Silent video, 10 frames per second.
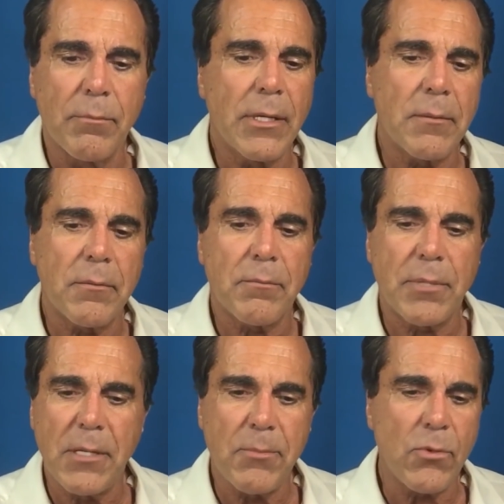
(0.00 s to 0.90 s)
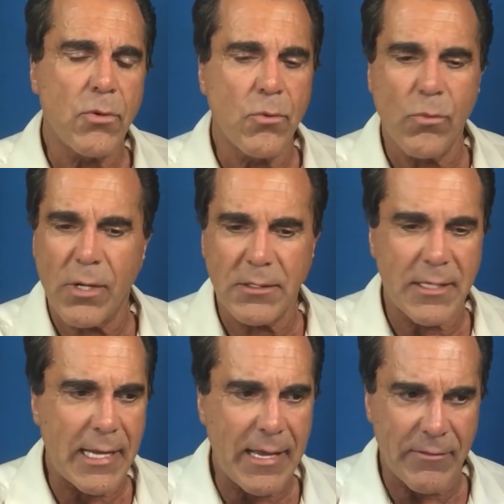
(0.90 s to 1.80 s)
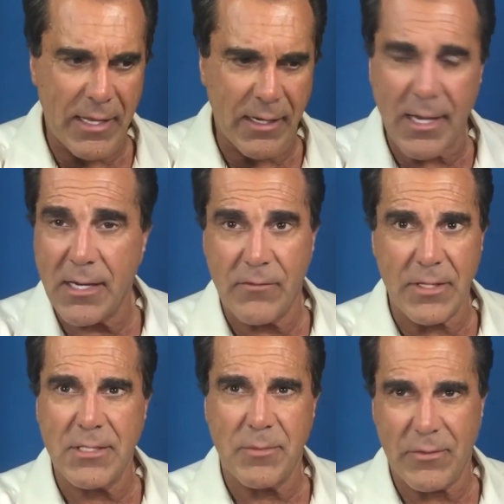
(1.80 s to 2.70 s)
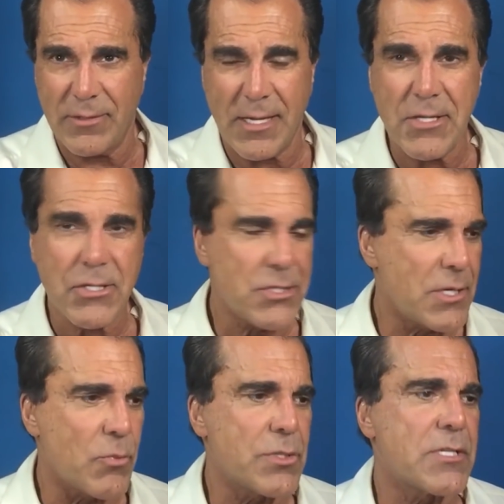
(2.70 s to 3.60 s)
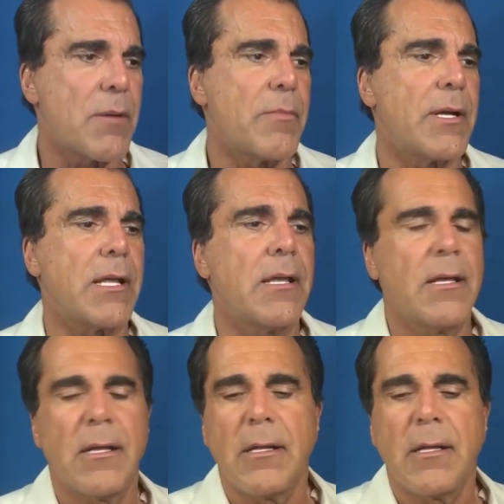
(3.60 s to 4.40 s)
But people who want to have that kind of intimate relationship with somebody,